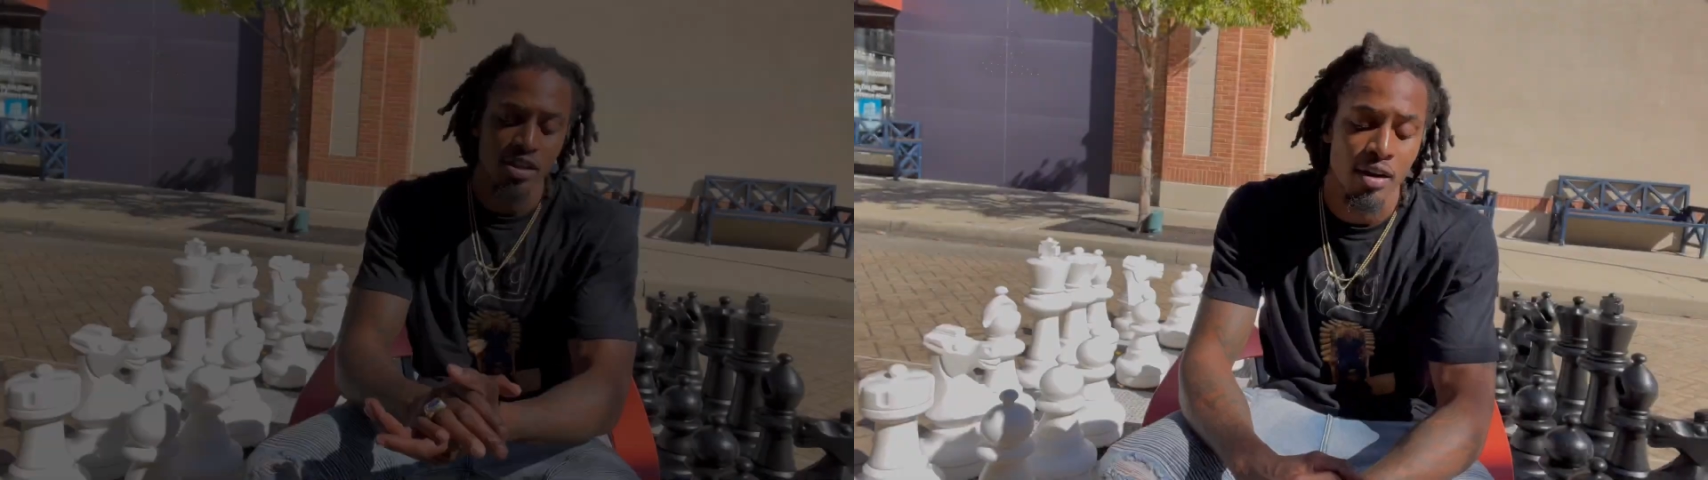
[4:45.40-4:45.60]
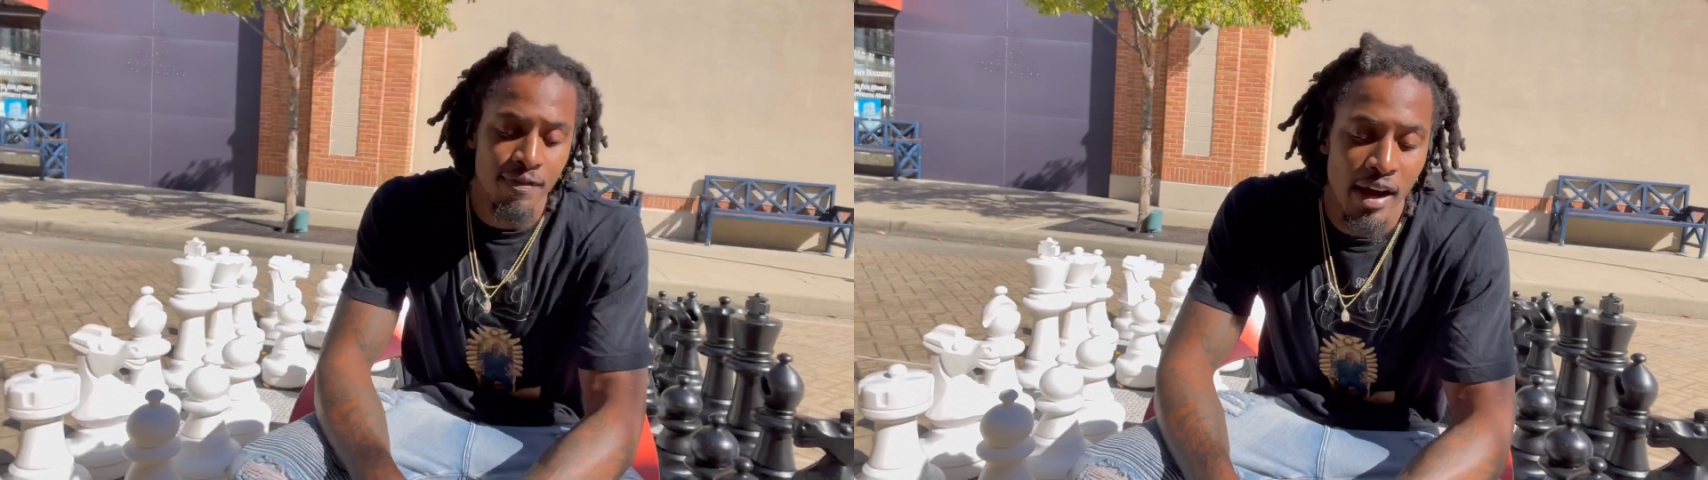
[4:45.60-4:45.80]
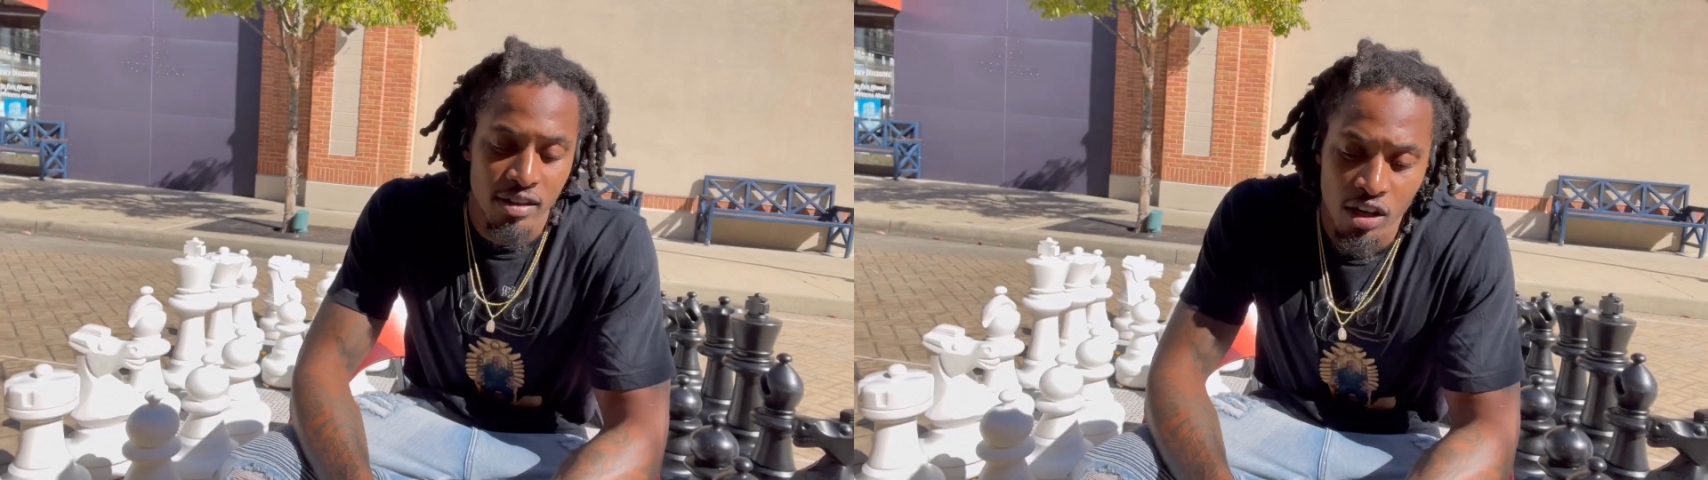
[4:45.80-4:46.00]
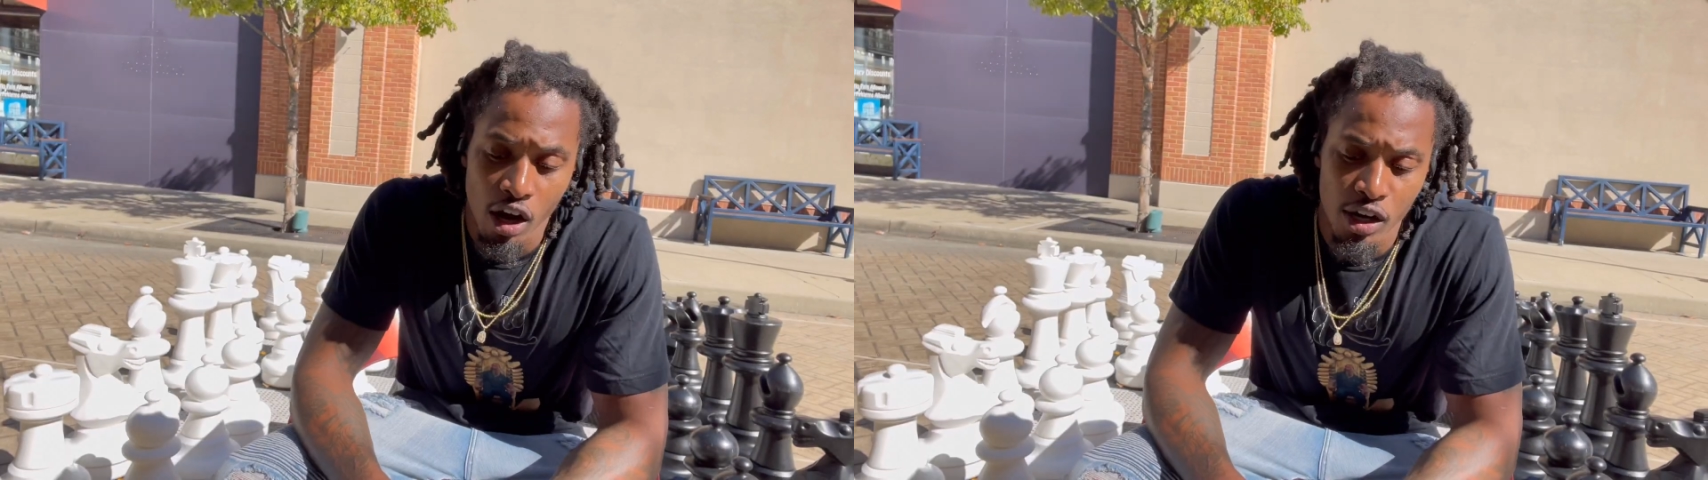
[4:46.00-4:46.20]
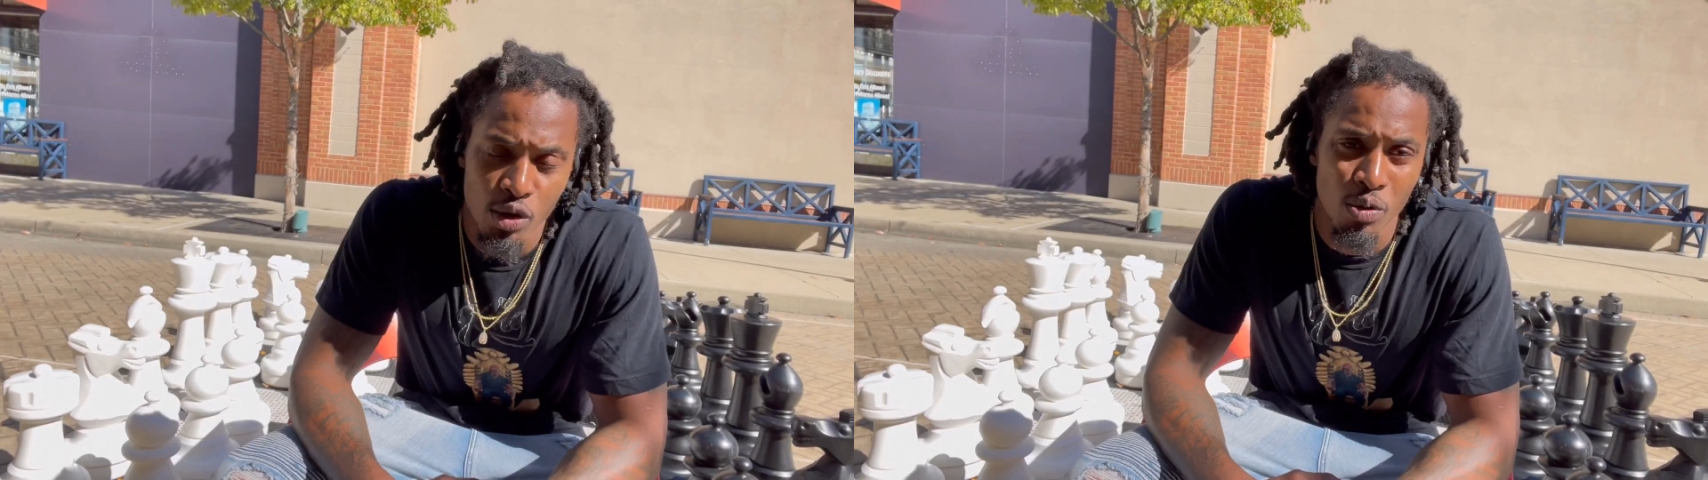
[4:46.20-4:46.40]
done found the
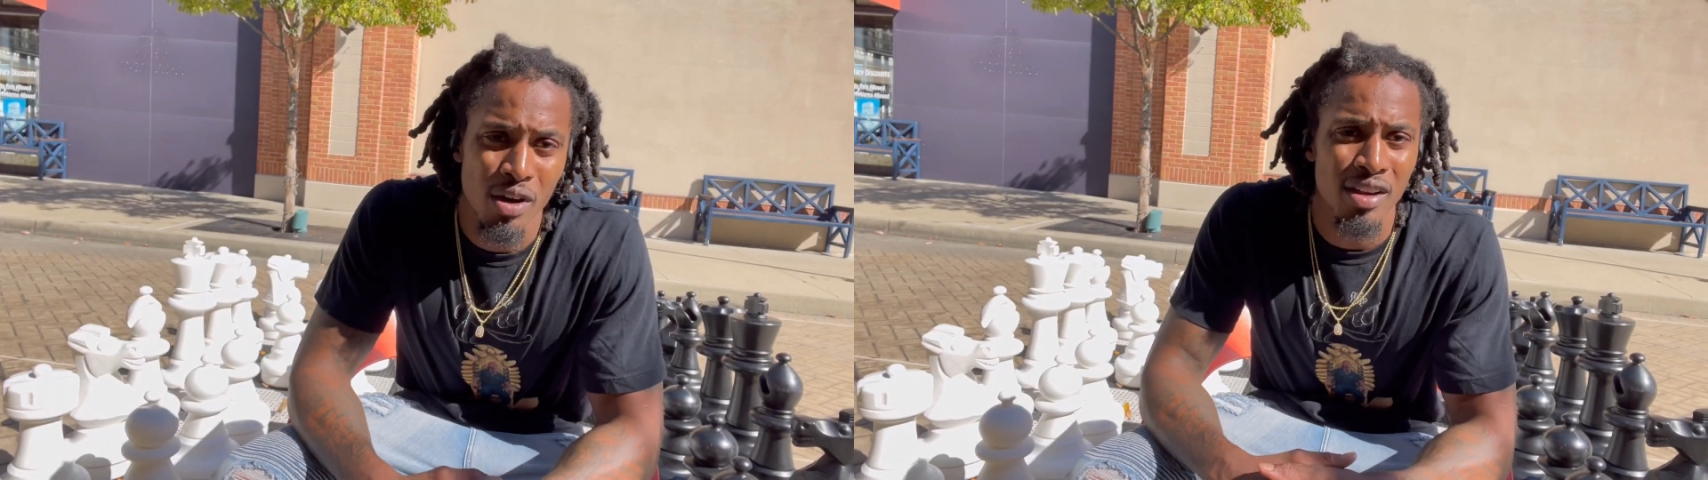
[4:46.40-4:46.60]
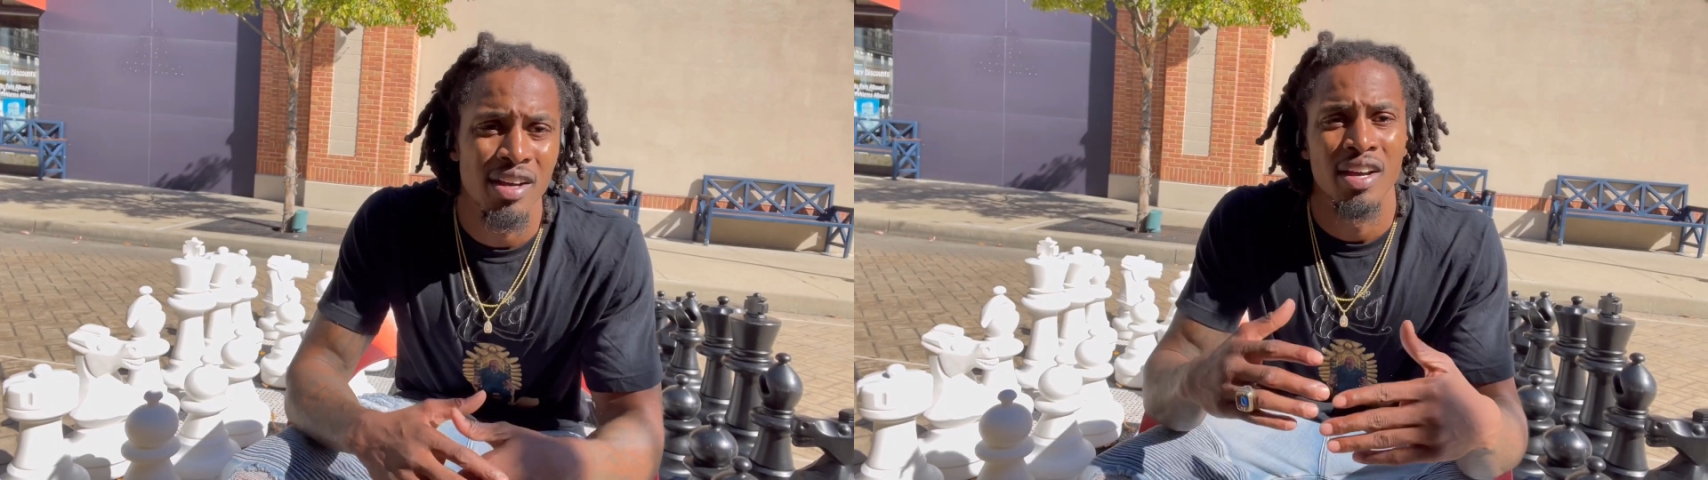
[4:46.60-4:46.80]
car you want,